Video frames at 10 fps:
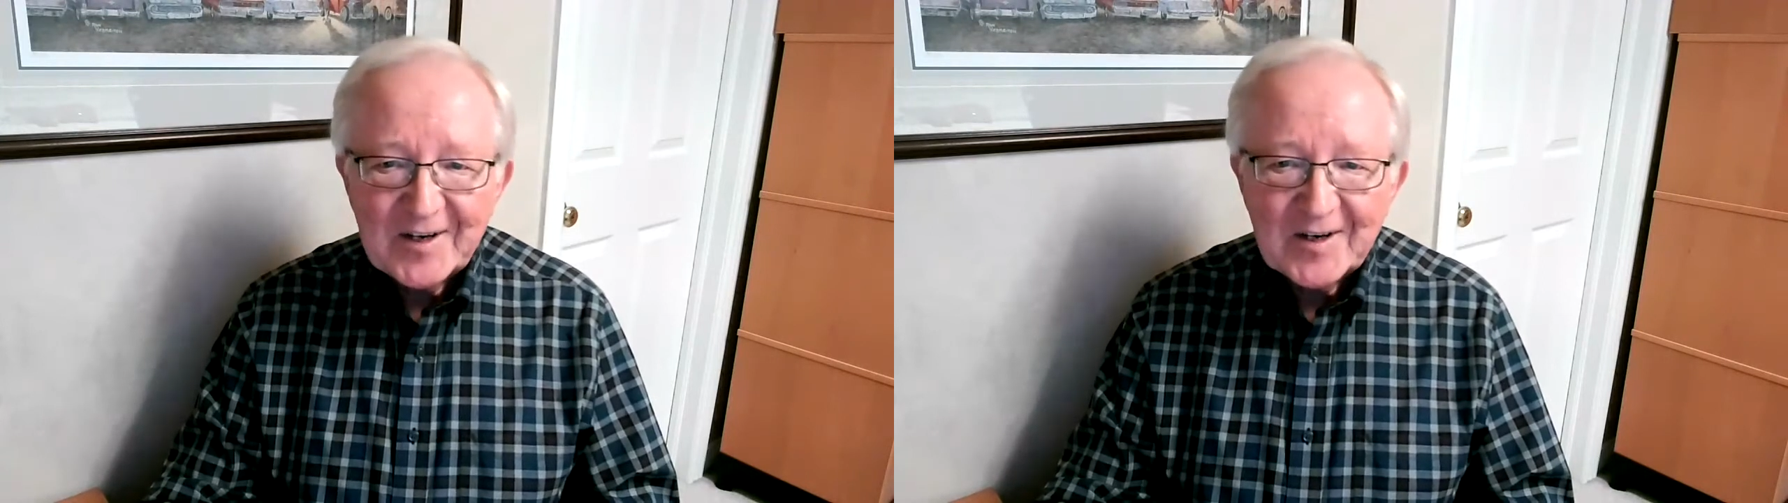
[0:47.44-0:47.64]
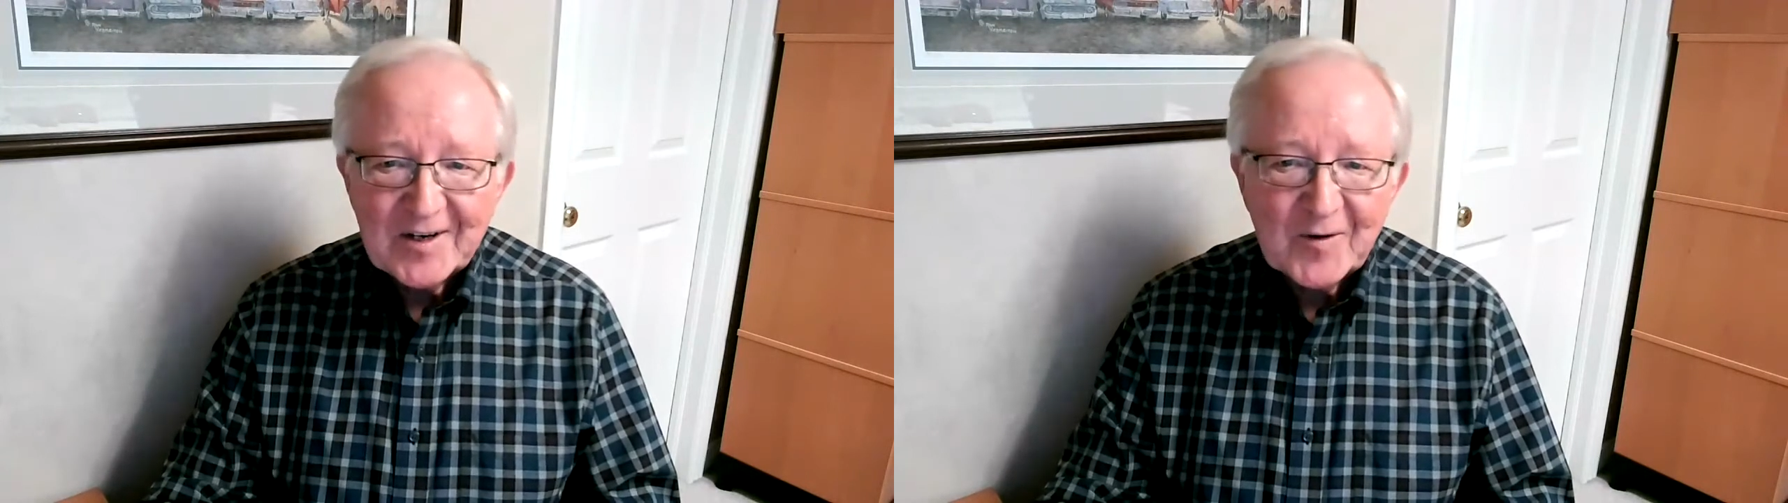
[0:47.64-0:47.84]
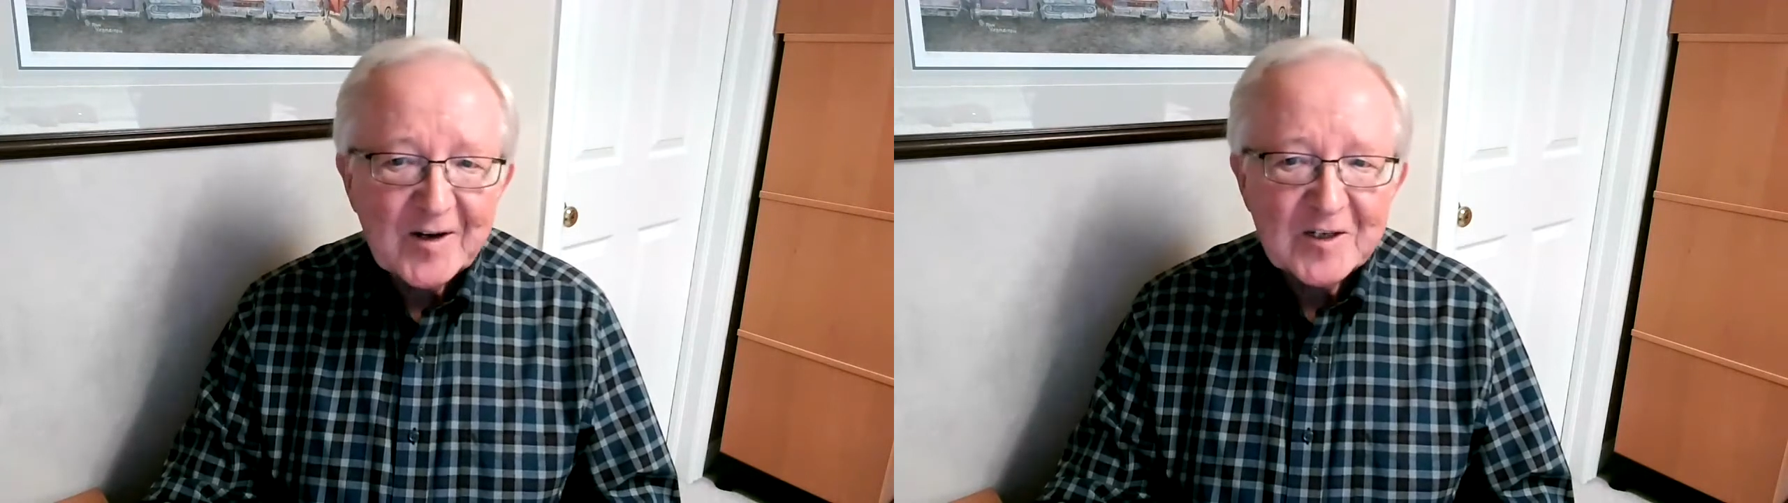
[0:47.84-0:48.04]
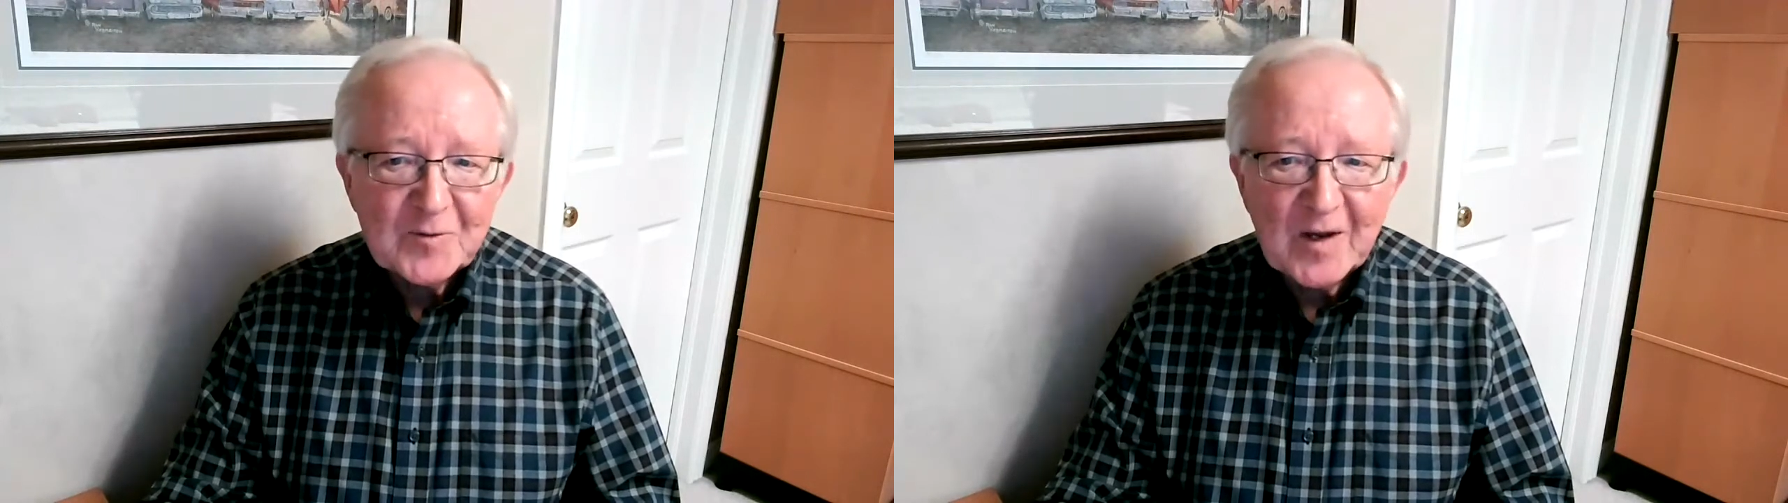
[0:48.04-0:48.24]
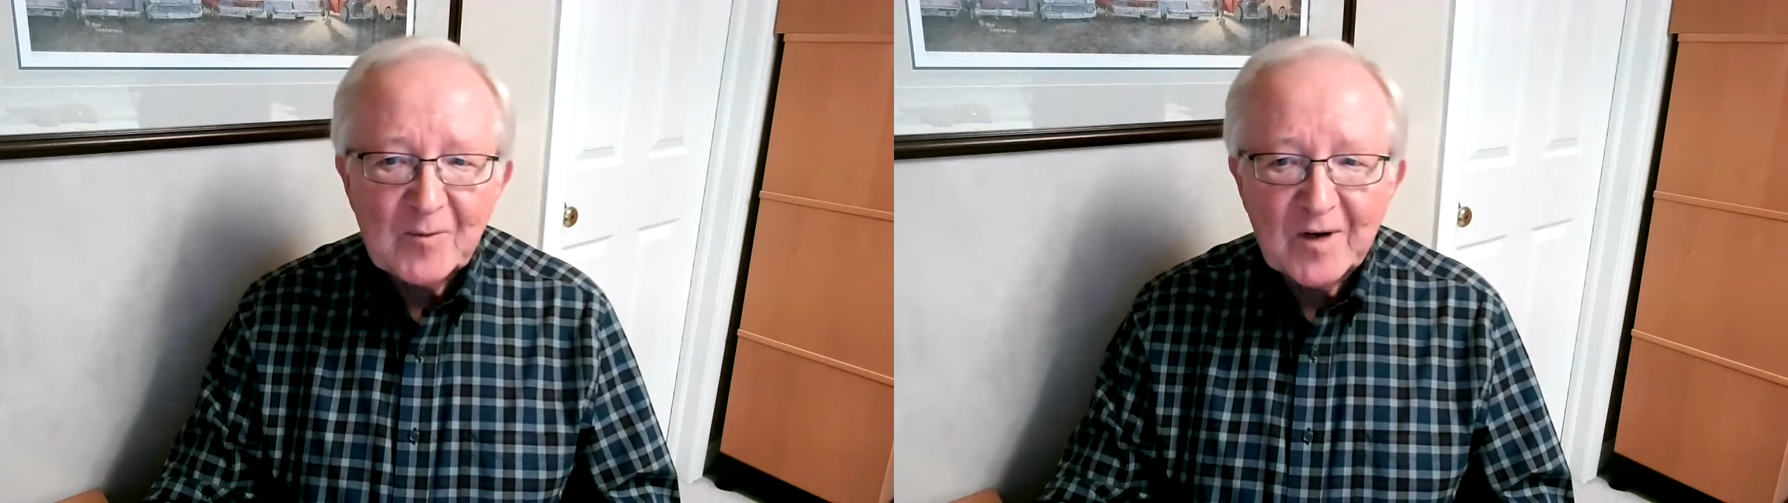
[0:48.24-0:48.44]
Craig has
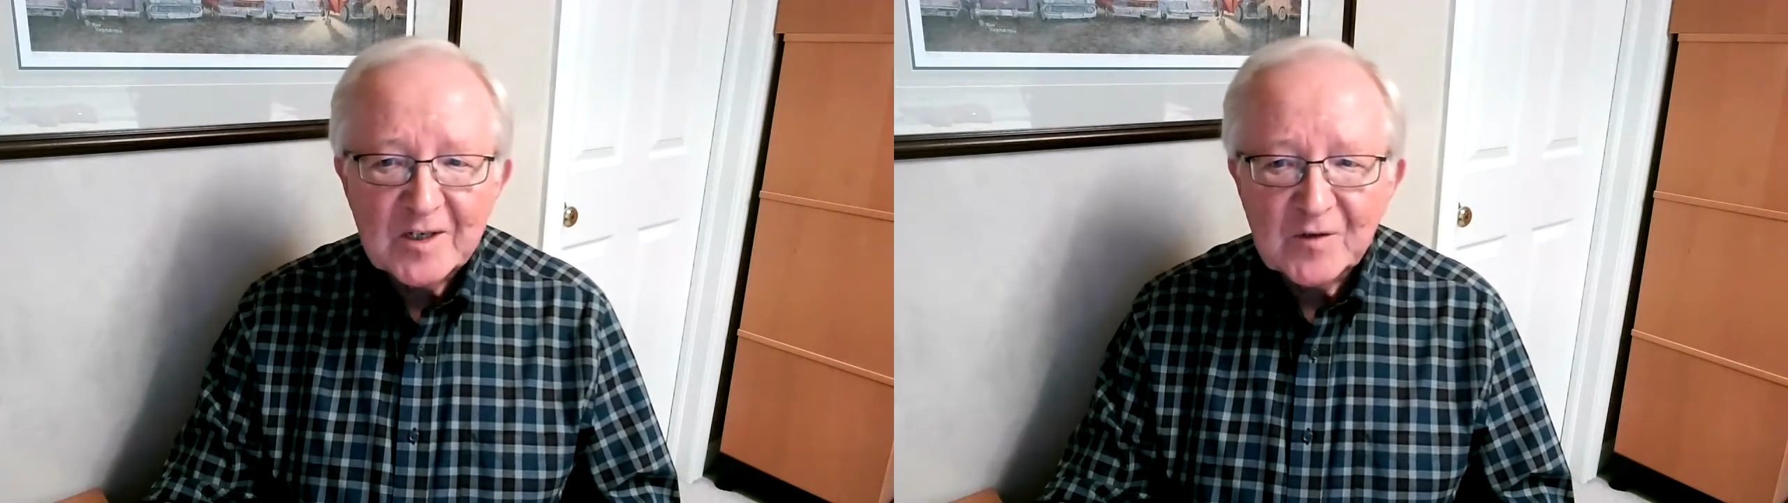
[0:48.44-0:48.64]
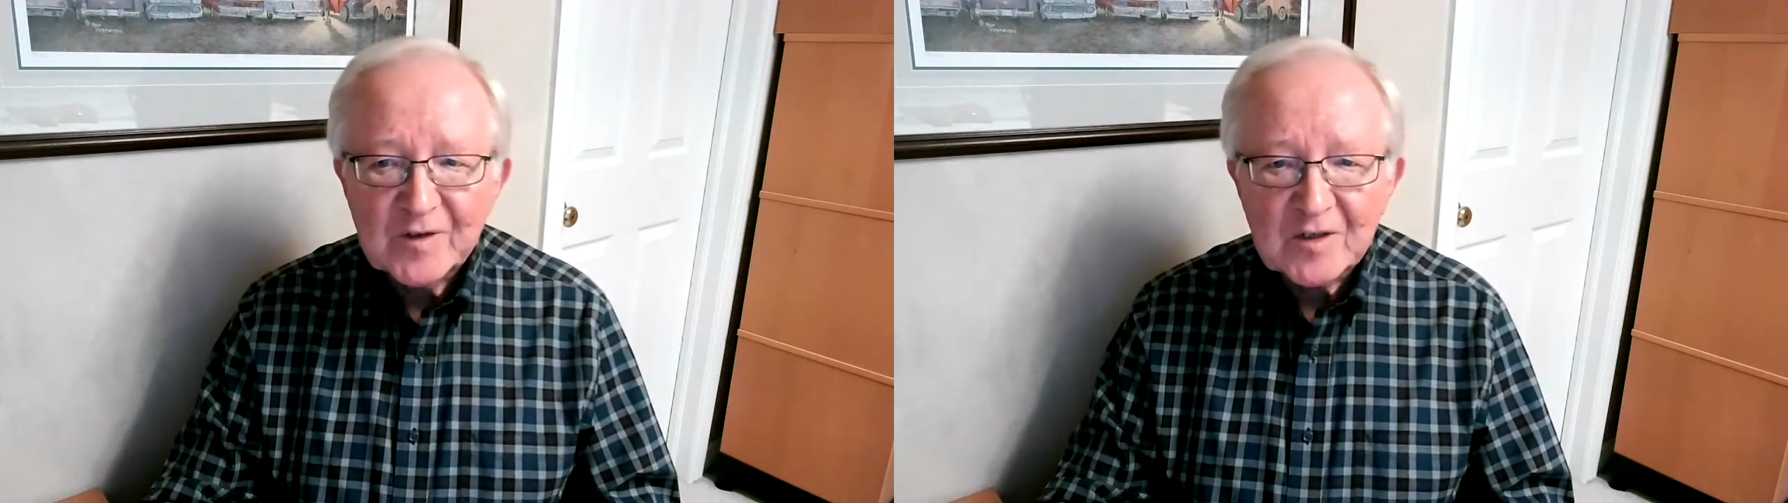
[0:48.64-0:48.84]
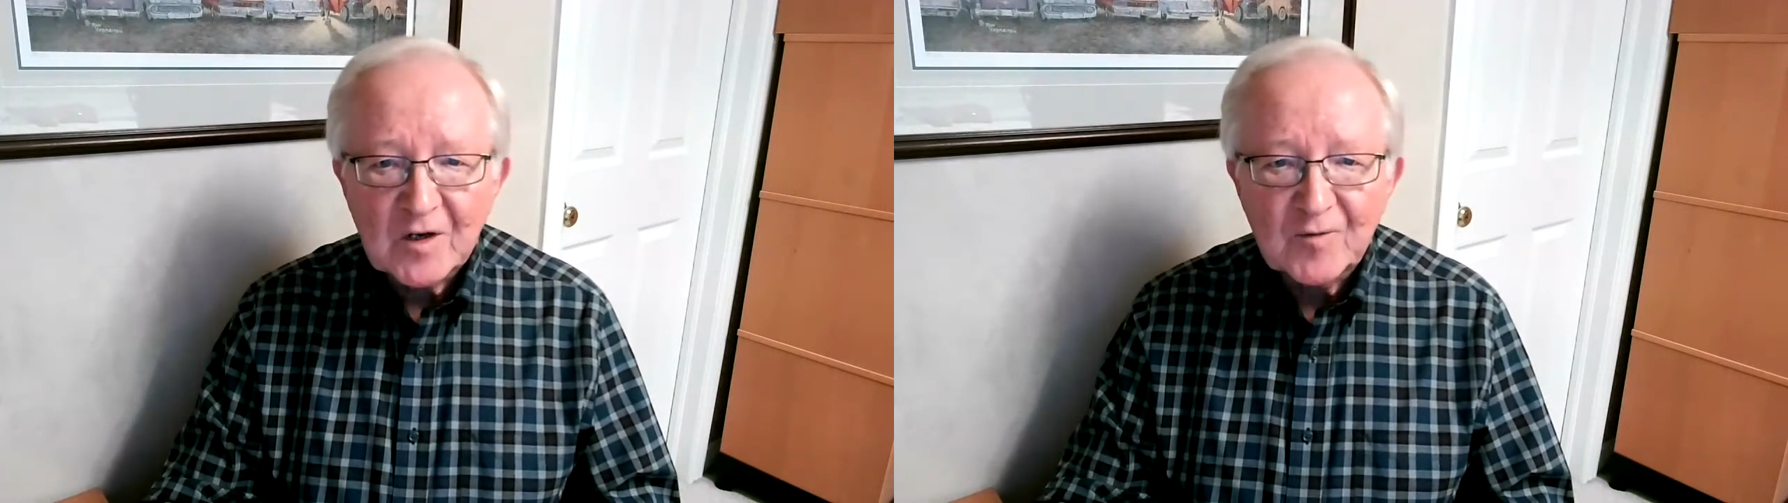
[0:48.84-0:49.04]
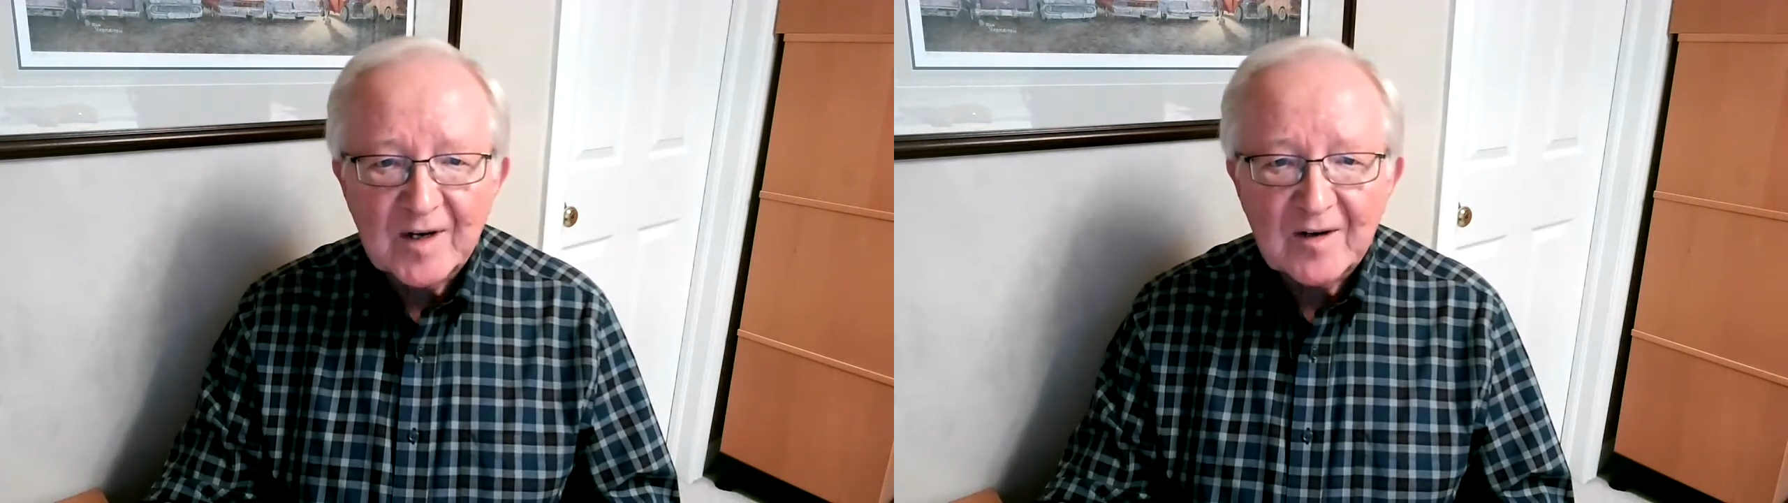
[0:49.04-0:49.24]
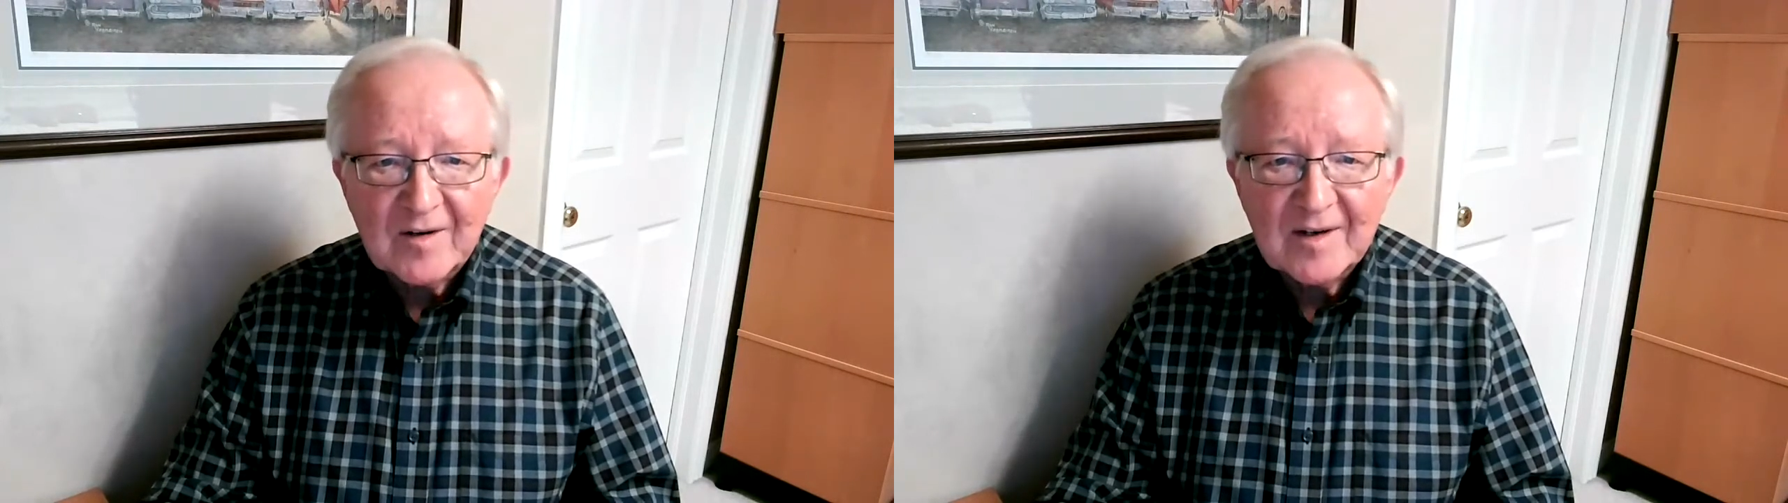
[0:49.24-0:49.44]
spent much of his
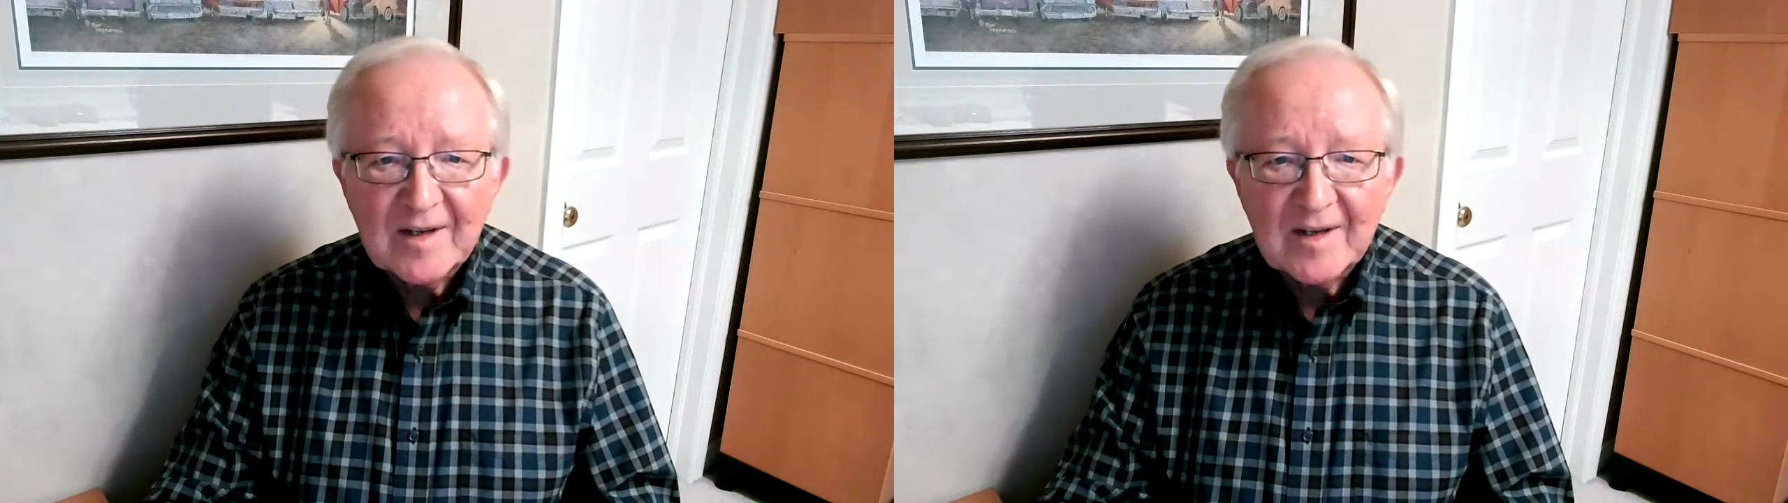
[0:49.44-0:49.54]
career